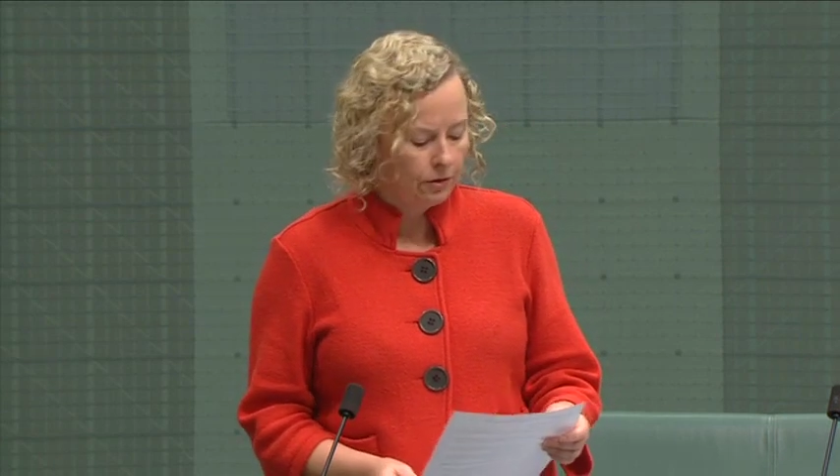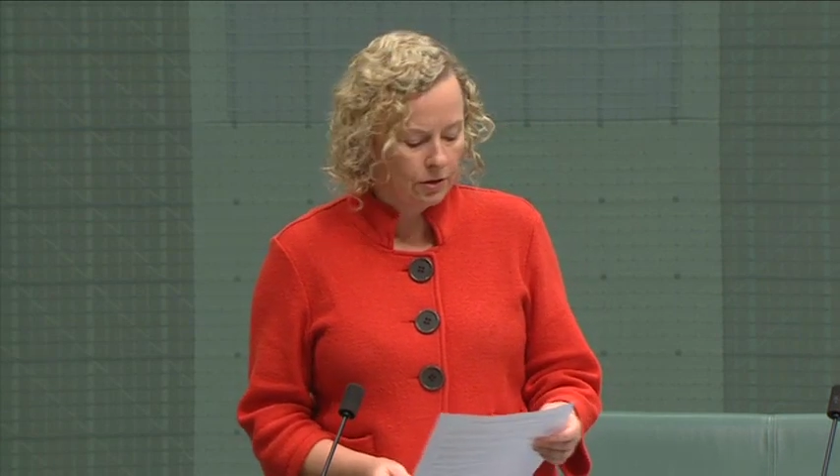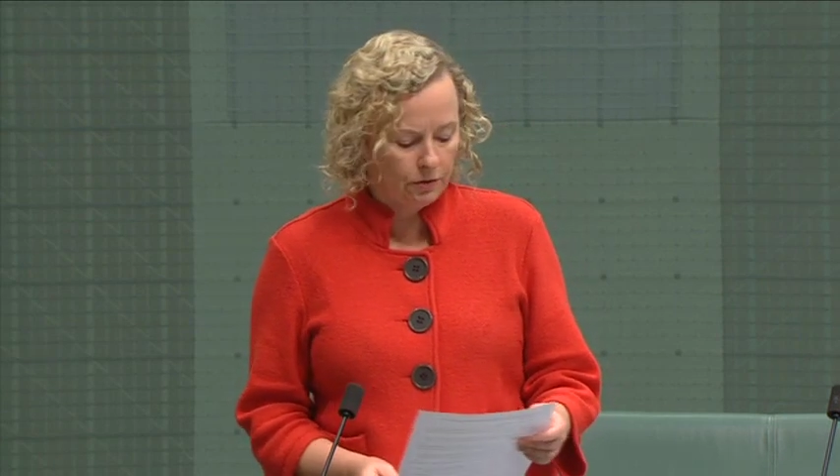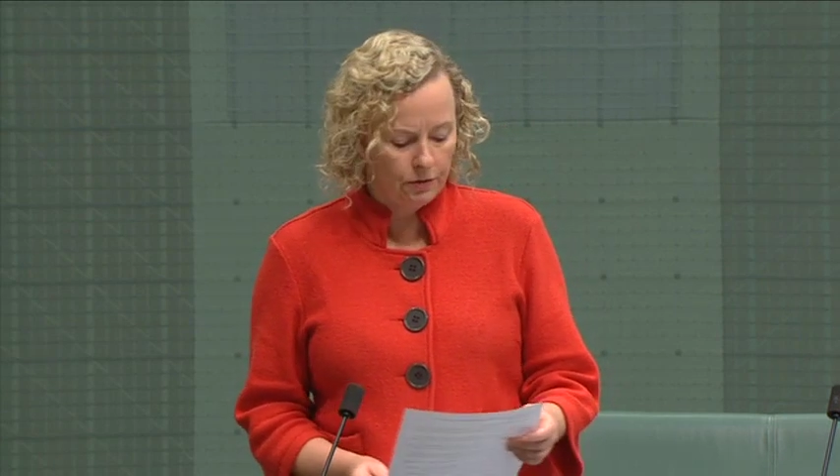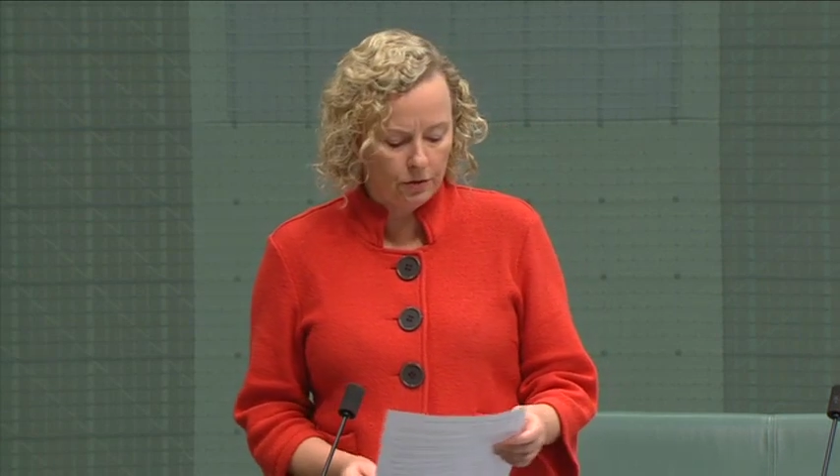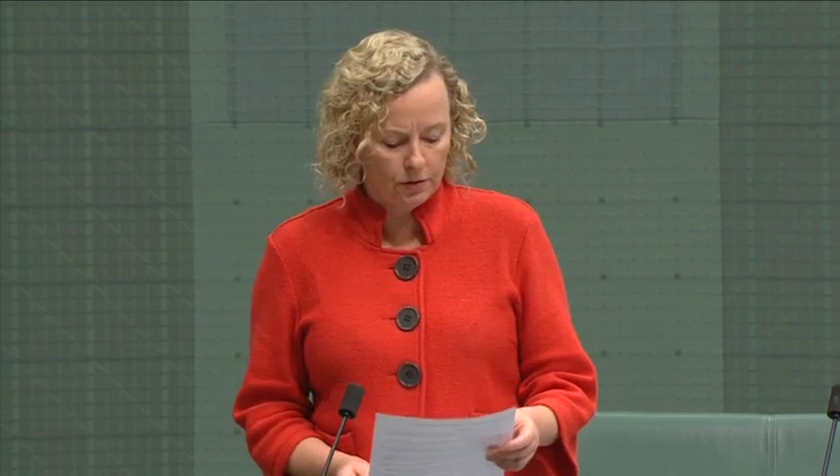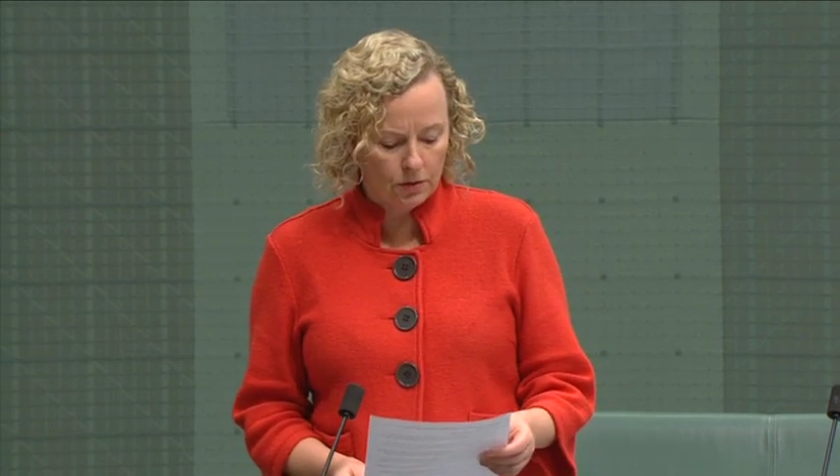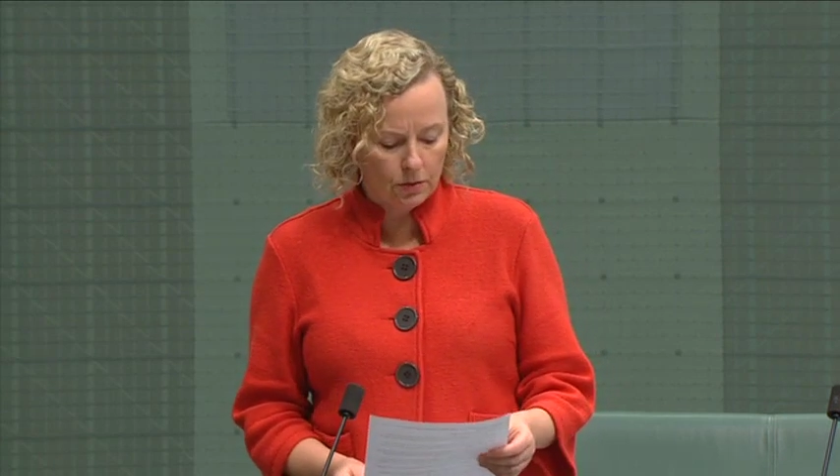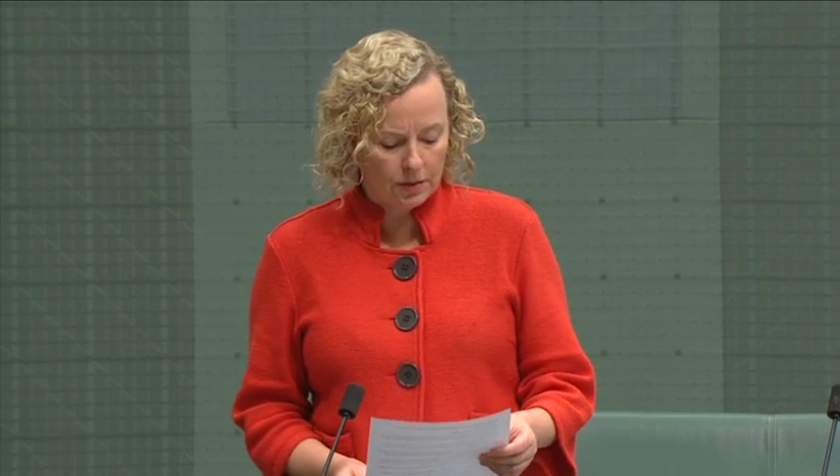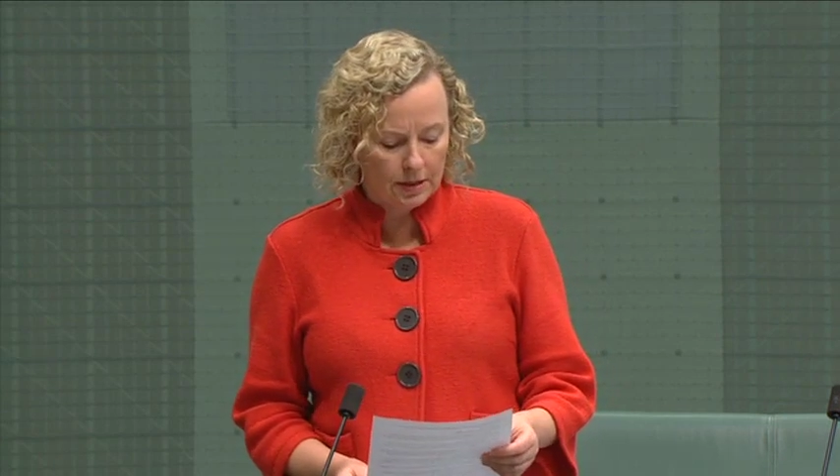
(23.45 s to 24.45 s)
fossil fuel
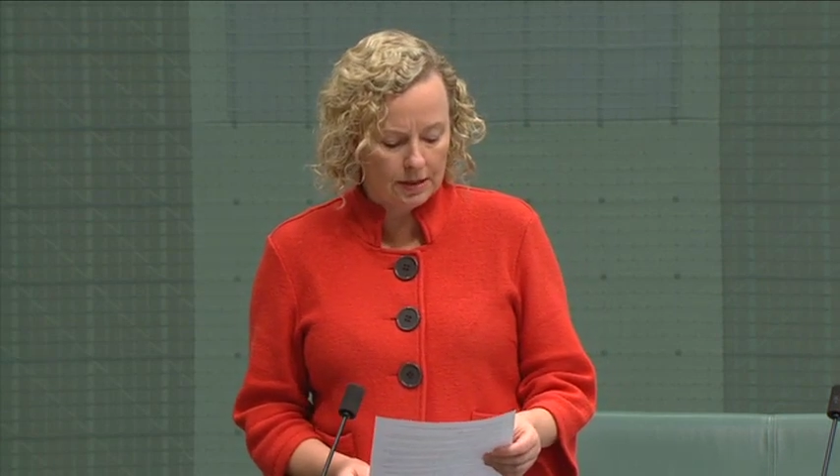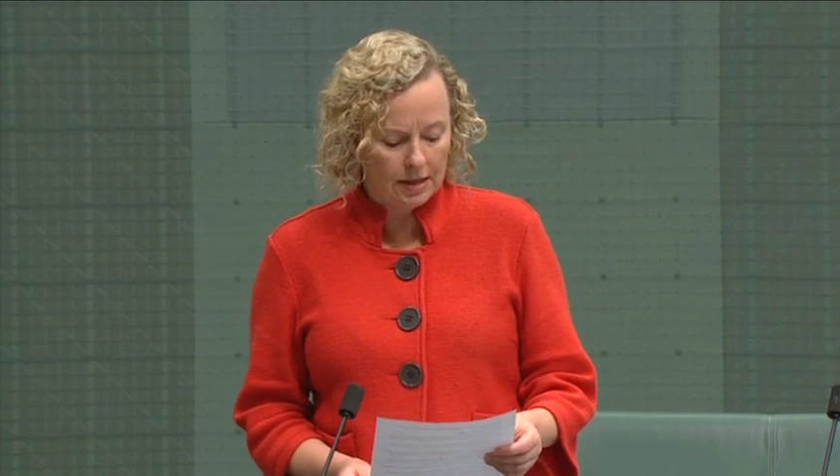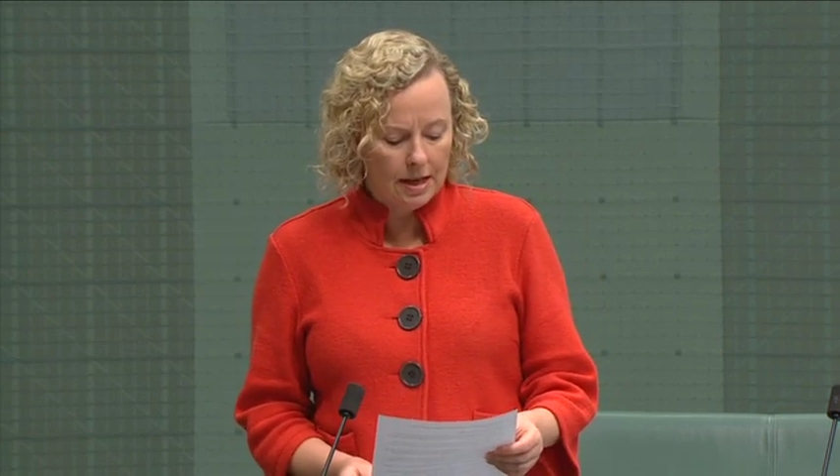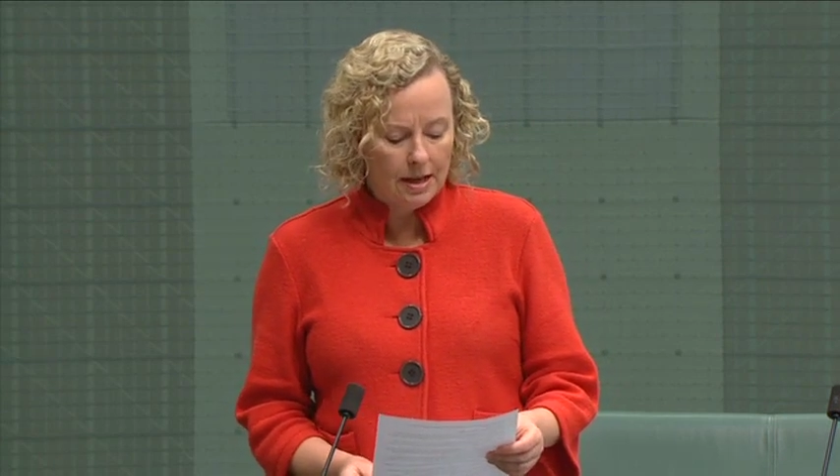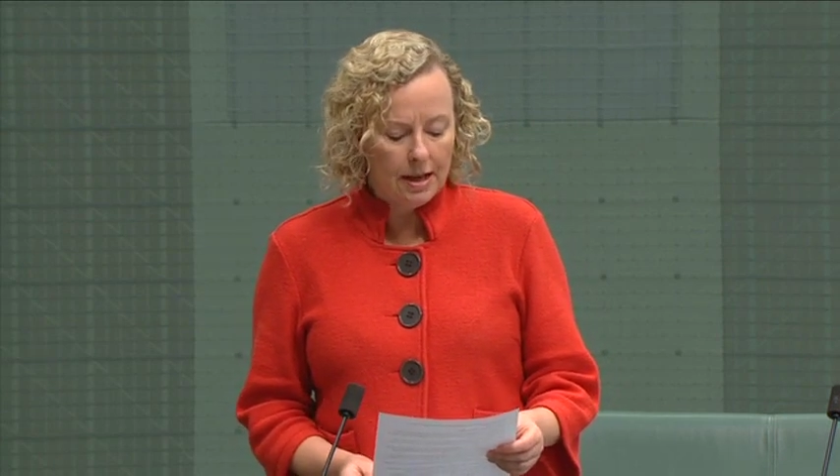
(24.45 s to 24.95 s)
sources.